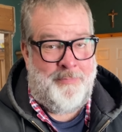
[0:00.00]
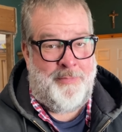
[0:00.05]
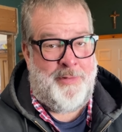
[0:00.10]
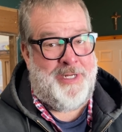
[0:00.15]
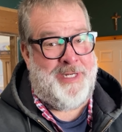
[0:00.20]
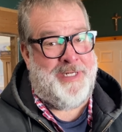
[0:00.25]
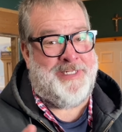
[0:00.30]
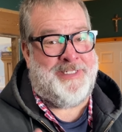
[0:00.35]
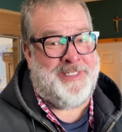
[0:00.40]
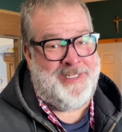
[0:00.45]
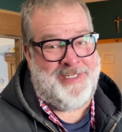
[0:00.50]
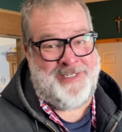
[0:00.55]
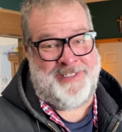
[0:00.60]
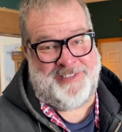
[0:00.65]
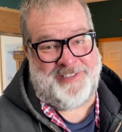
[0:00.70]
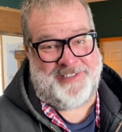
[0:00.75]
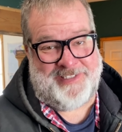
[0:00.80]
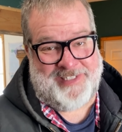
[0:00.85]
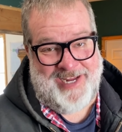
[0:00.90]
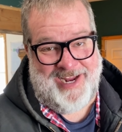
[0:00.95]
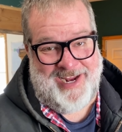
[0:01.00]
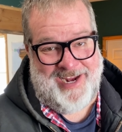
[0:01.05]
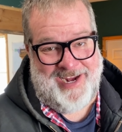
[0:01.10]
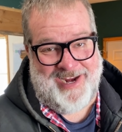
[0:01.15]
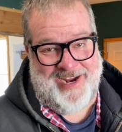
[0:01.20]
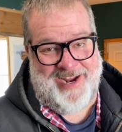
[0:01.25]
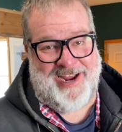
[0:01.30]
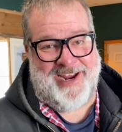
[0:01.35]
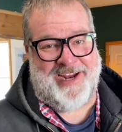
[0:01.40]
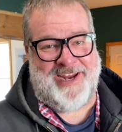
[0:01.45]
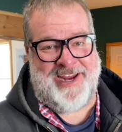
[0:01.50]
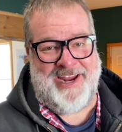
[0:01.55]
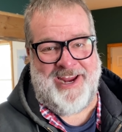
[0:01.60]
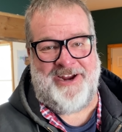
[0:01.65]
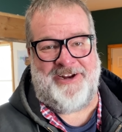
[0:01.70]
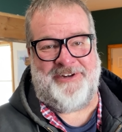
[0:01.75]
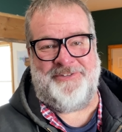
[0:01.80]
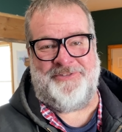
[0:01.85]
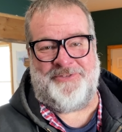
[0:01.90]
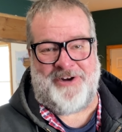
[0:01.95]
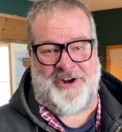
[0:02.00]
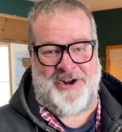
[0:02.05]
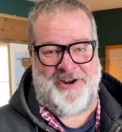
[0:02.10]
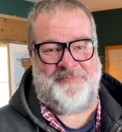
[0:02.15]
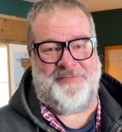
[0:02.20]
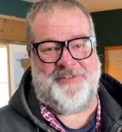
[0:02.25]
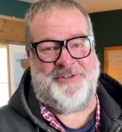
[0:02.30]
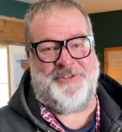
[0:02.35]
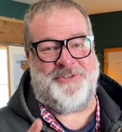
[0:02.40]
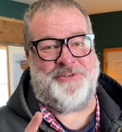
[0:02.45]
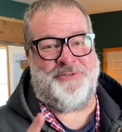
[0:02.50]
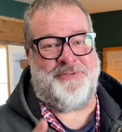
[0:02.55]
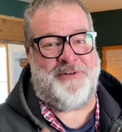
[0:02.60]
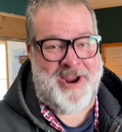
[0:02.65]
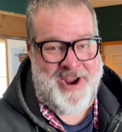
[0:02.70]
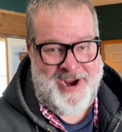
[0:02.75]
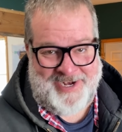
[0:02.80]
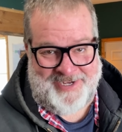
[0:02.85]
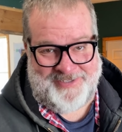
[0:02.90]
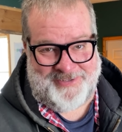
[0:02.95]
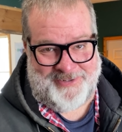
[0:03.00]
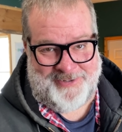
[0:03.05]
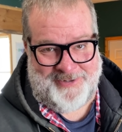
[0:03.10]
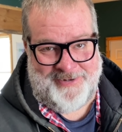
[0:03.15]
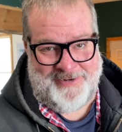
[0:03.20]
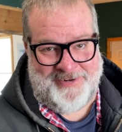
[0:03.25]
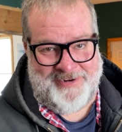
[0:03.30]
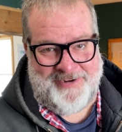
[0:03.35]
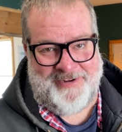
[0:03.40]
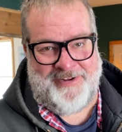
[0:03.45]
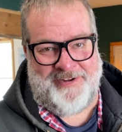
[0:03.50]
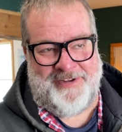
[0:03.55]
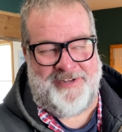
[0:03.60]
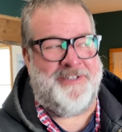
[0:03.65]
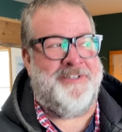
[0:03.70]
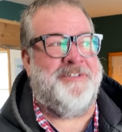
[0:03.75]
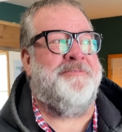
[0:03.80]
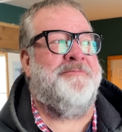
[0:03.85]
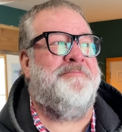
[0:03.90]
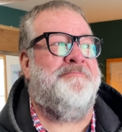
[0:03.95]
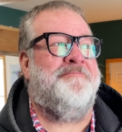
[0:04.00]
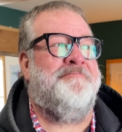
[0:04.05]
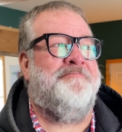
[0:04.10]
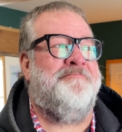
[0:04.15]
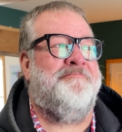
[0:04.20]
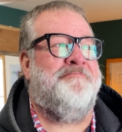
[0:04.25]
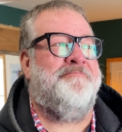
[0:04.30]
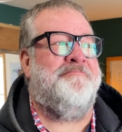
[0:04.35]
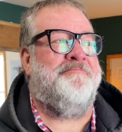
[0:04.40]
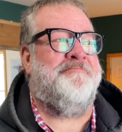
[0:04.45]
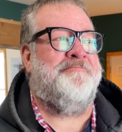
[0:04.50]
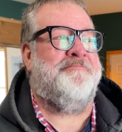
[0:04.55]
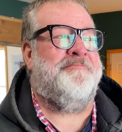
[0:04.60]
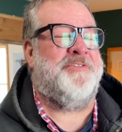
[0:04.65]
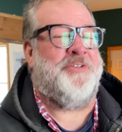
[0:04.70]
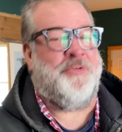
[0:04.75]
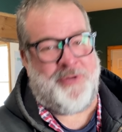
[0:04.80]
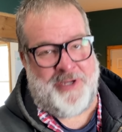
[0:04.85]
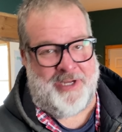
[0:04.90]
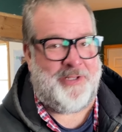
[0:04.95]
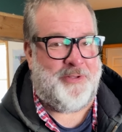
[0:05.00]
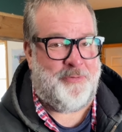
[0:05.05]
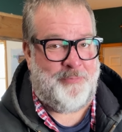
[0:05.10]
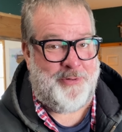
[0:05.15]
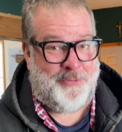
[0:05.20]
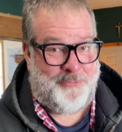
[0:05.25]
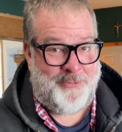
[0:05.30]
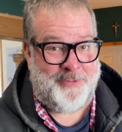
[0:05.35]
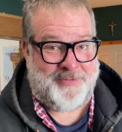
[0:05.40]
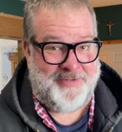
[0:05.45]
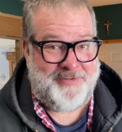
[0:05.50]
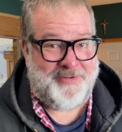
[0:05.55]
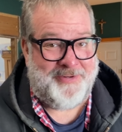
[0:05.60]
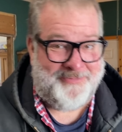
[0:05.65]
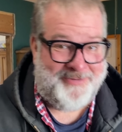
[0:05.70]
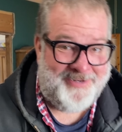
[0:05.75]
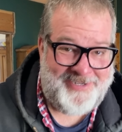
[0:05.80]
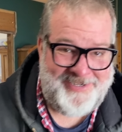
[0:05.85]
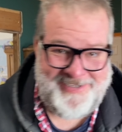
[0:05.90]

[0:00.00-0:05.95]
but he didn't say I can't drive the tractor. So we got a little bit of work to do.